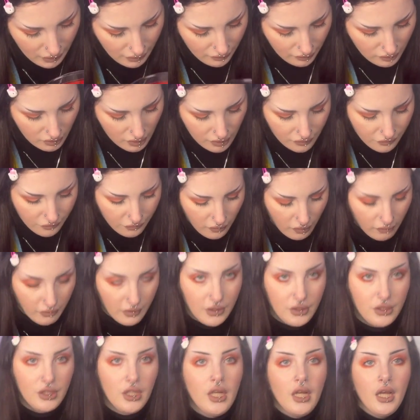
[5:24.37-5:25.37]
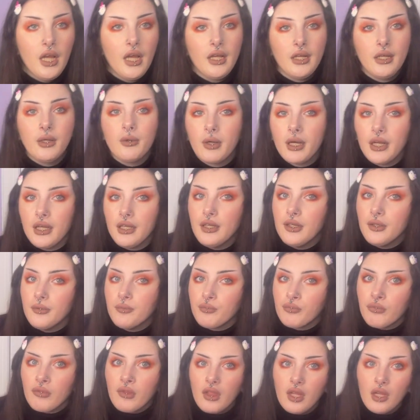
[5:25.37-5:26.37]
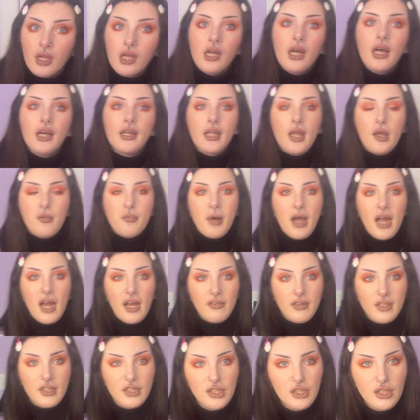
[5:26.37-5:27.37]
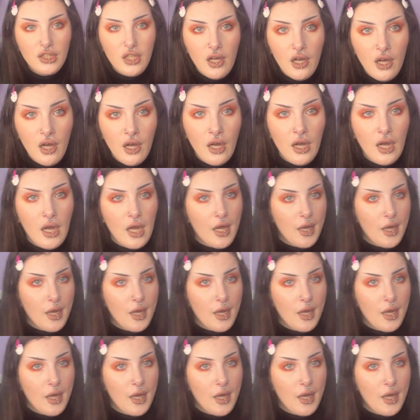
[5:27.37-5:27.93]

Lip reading: leaf forage. Anyway, I get a Pyrex jar,